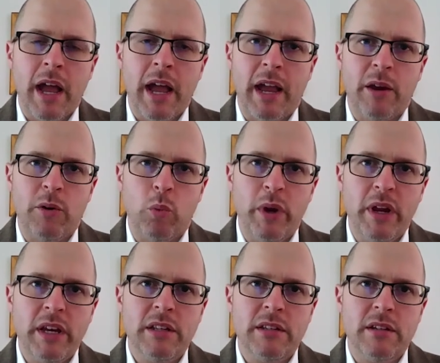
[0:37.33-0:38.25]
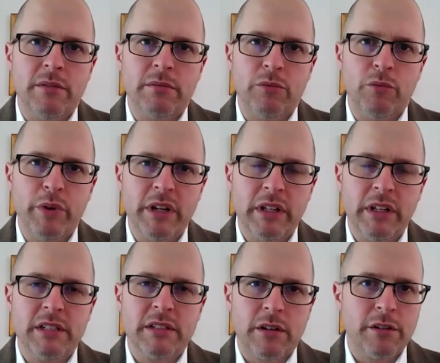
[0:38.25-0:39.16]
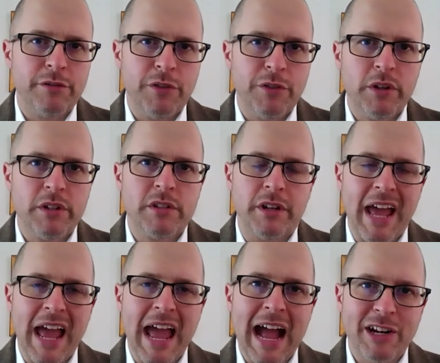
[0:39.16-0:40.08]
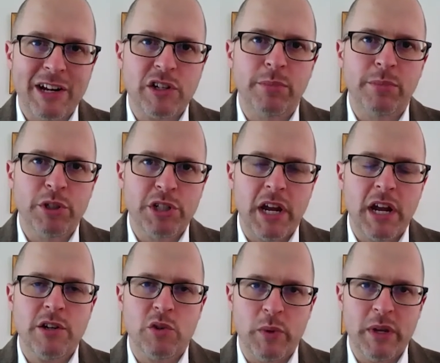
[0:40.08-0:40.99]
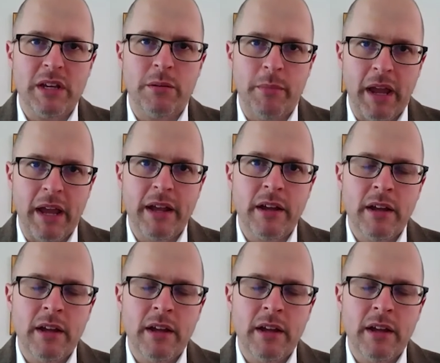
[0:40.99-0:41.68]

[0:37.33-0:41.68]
And we need to really start to focus on actionable changes we can make